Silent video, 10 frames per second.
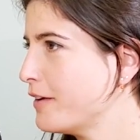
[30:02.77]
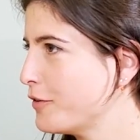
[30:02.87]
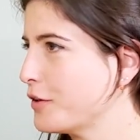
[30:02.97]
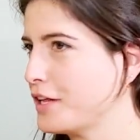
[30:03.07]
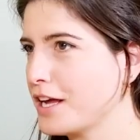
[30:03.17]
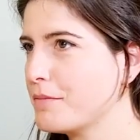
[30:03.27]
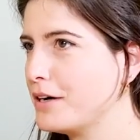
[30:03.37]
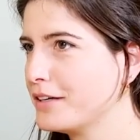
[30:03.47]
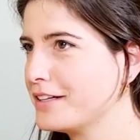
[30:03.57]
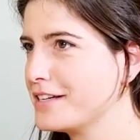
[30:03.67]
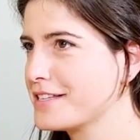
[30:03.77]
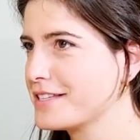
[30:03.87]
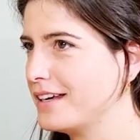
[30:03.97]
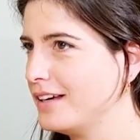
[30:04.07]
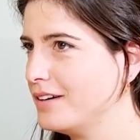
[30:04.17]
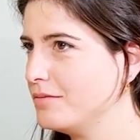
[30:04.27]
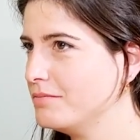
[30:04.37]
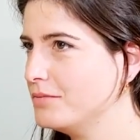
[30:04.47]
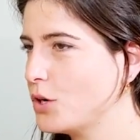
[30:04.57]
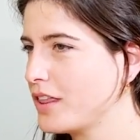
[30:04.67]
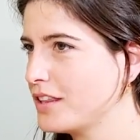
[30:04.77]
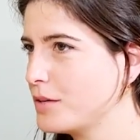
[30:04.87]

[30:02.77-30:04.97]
you think about it, it's more than the